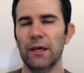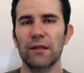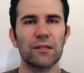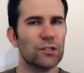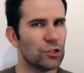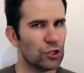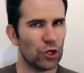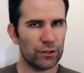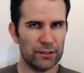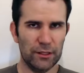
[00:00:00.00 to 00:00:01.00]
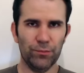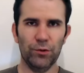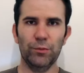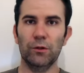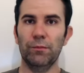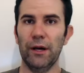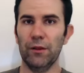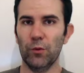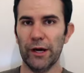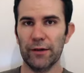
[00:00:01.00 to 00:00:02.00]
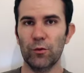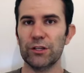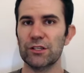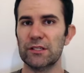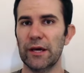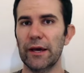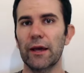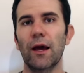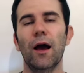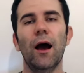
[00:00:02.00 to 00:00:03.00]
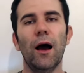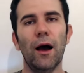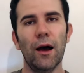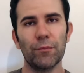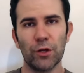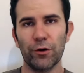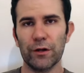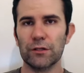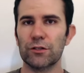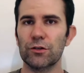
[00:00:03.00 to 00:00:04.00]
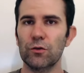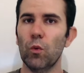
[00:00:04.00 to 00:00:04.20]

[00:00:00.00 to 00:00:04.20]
This is not separable, by the way. We just say, I'm going to